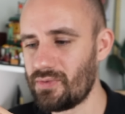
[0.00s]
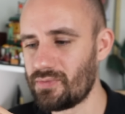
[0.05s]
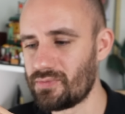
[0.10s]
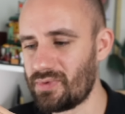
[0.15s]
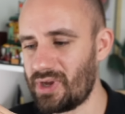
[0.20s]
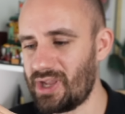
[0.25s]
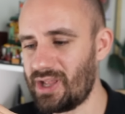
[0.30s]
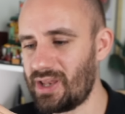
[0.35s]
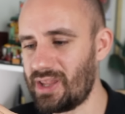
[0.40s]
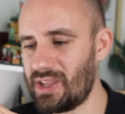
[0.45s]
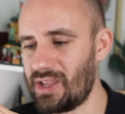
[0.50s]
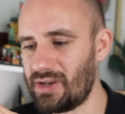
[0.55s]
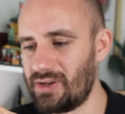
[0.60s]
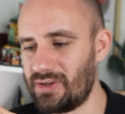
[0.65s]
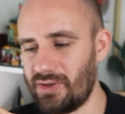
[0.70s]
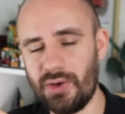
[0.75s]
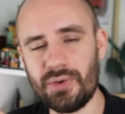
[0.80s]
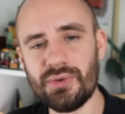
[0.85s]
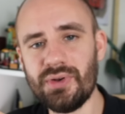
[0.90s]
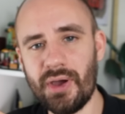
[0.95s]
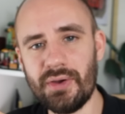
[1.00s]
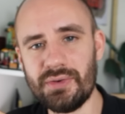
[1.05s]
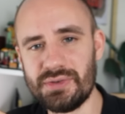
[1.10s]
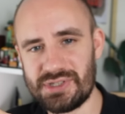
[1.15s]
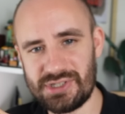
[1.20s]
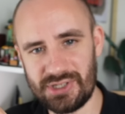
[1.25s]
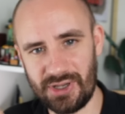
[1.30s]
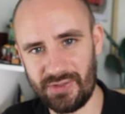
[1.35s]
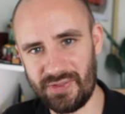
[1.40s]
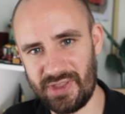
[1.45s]
Really, no
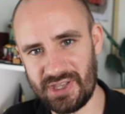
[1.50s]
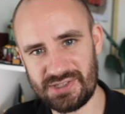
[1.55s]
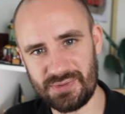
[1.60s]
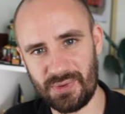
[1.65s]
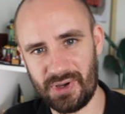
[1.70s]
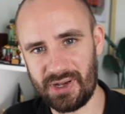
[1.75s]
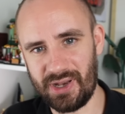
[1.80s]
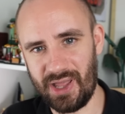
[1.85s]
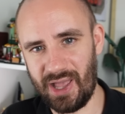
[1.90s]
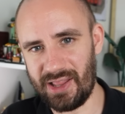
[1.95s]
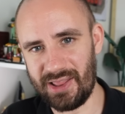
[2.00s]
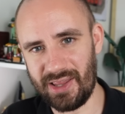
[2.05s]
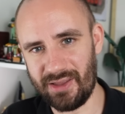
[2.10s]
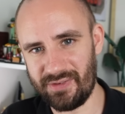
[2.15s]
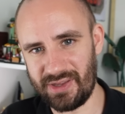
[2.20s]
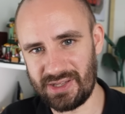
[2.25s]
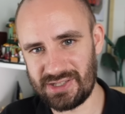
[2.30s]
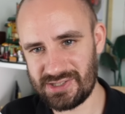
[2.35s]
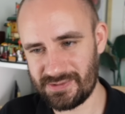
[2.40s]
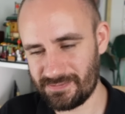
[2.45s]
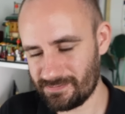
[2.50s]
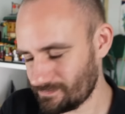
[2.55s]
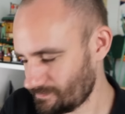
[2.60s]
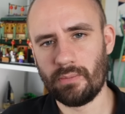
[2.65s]
notes on this one. I love it.